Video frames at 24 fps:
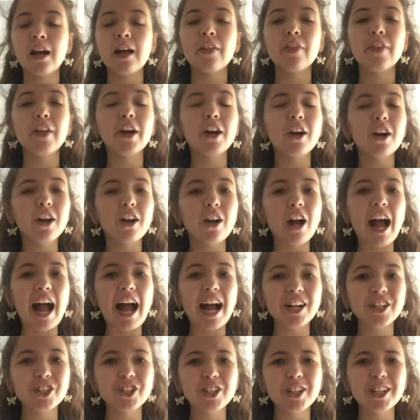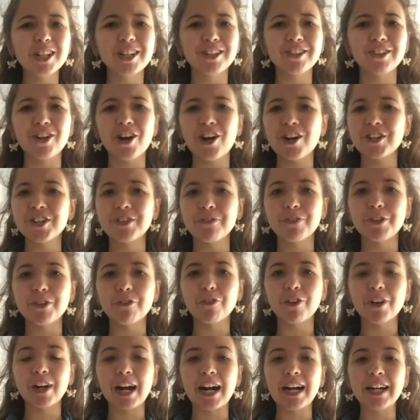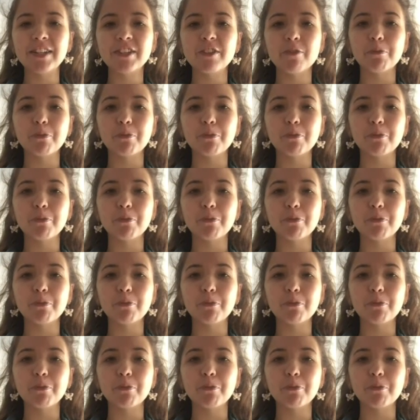There are actually lots of different kinds